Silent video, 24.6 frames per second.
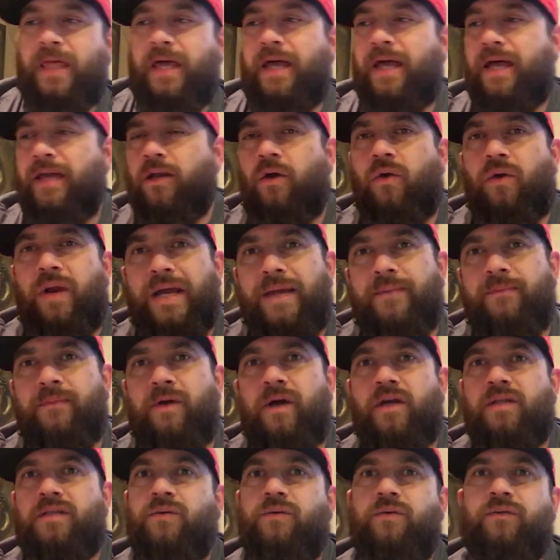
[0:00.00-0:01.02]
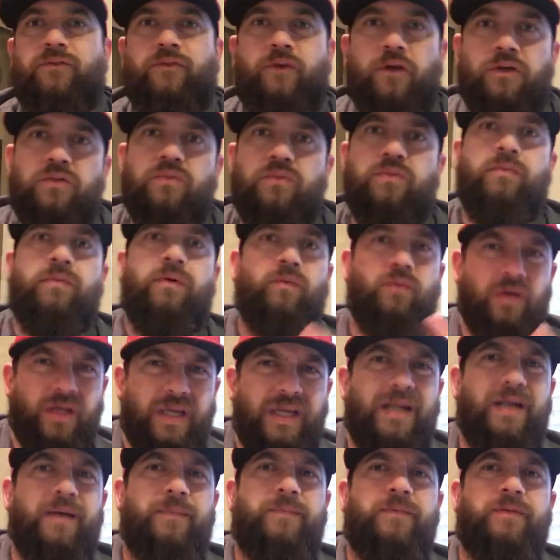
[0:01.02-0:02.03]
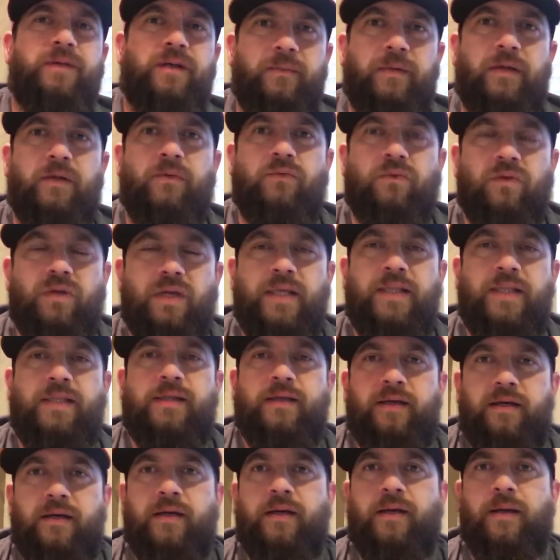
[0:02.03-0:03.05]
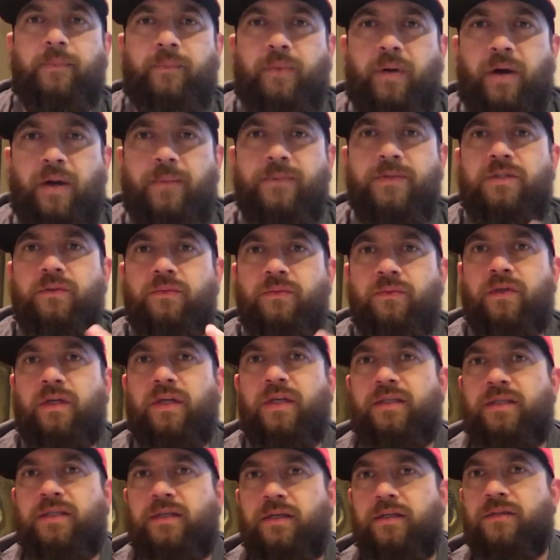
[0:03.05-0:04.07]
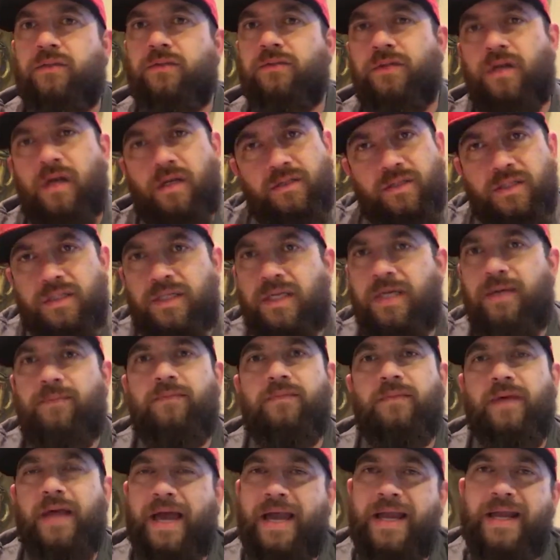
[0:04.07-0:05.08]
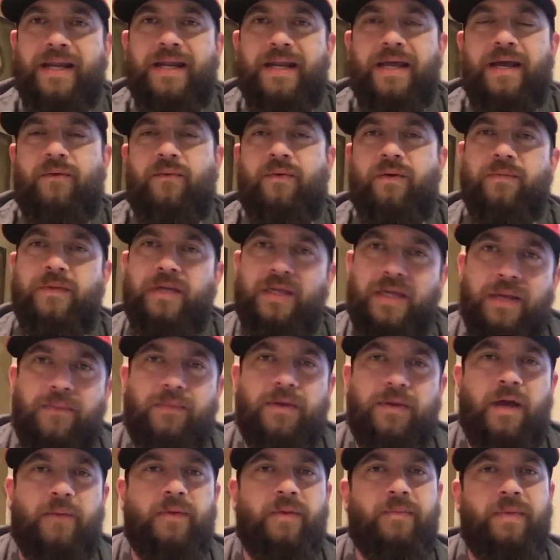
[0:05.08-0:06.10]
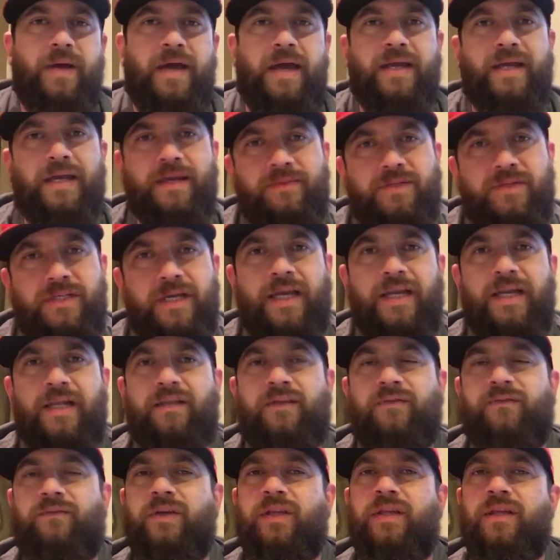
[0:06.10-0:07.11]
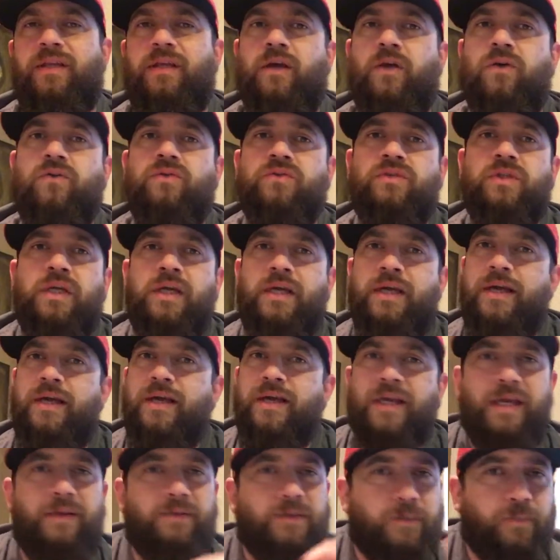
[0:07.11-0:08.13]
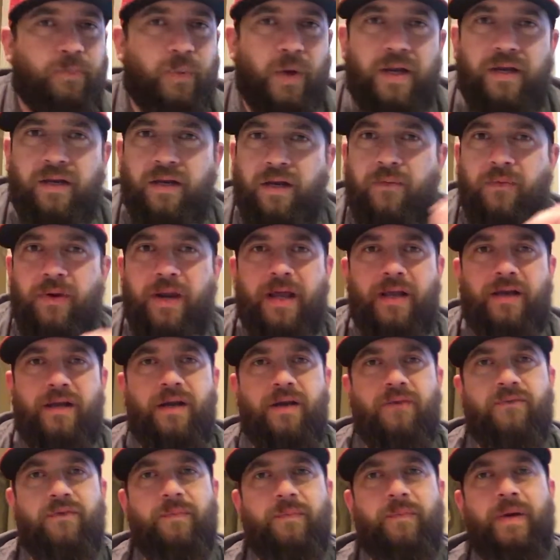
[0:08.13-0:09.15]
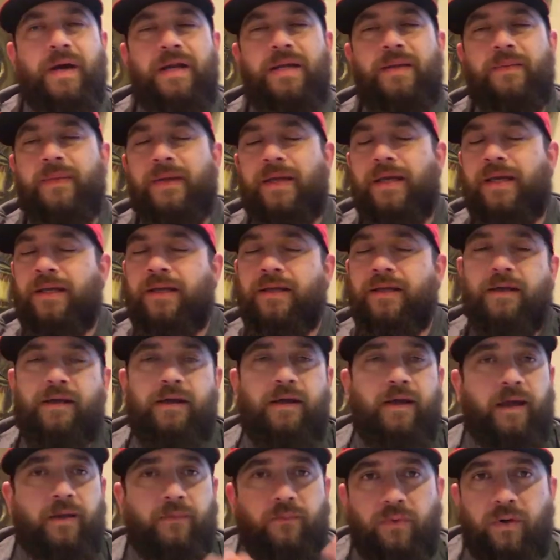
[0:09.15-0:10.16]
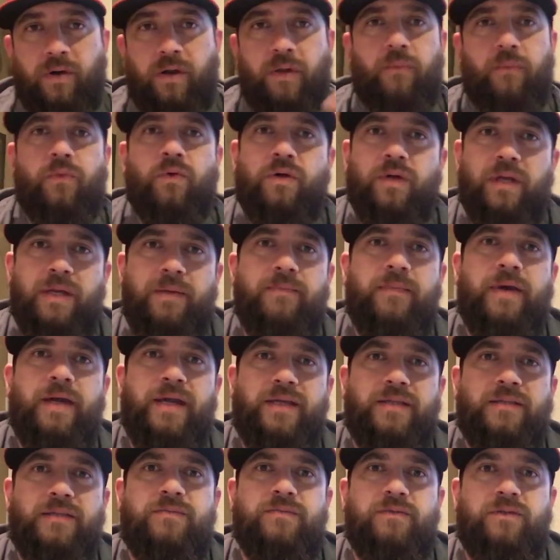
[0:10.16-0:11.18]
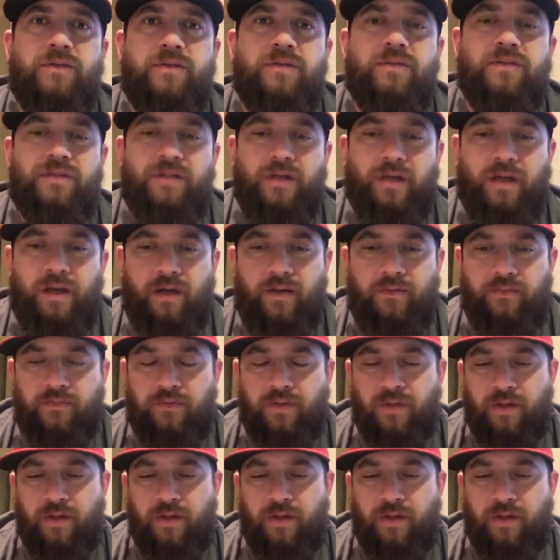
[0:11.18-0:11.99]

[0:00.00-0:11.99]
I know it ain't much on the first one, but we'll get up there, man. We'll get there. I promise you, we'll get there. So y'all just keep hanging out with me, keep coming back, keep checking out the videos, keep spreading it around to everybody, man. And, and we'll keep making some good stuff.